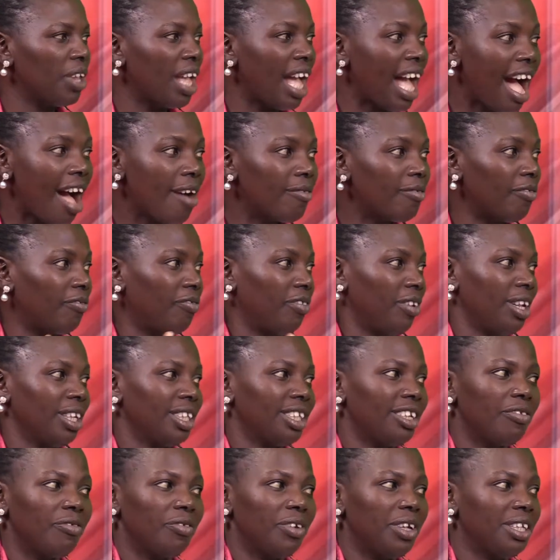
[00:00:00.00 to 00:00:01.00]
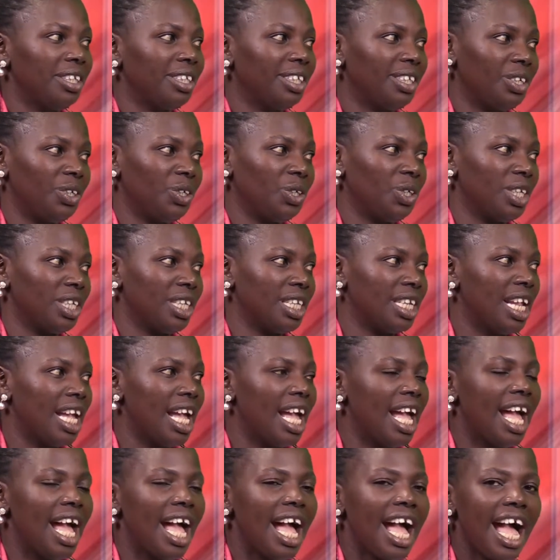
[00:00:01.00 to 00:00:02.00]
I have a philosophy in teaching,
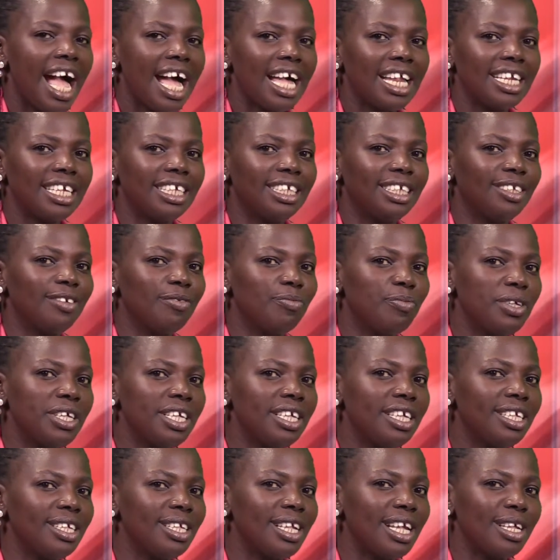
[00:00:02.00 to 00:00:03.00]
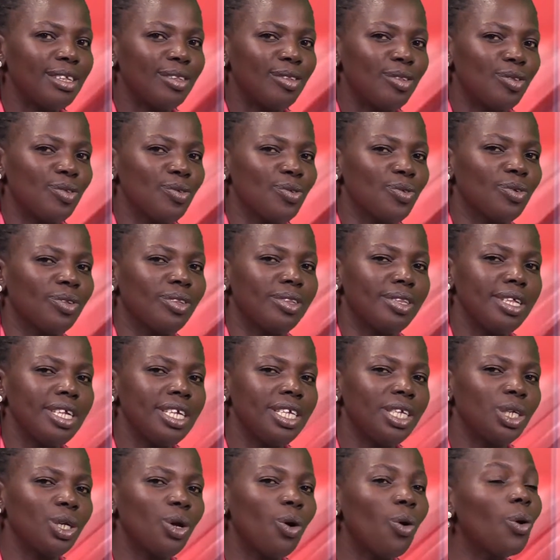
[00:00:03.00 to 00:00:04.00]
and it's to
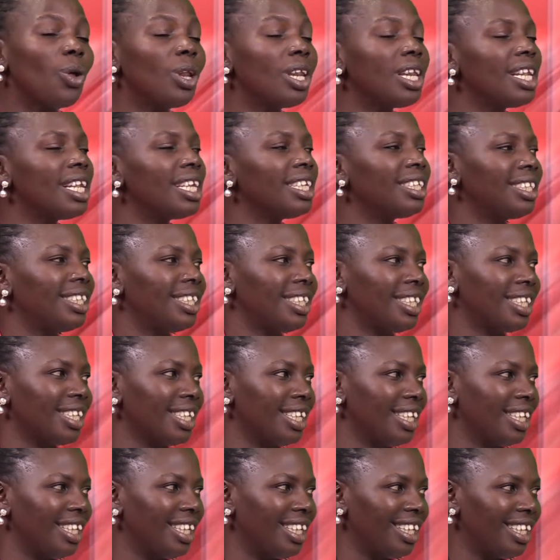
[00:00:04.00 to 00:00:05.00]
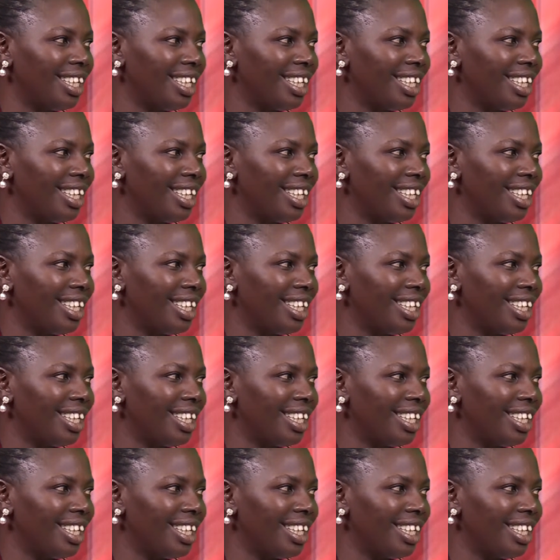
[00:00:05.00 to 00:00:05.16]
teach holistically.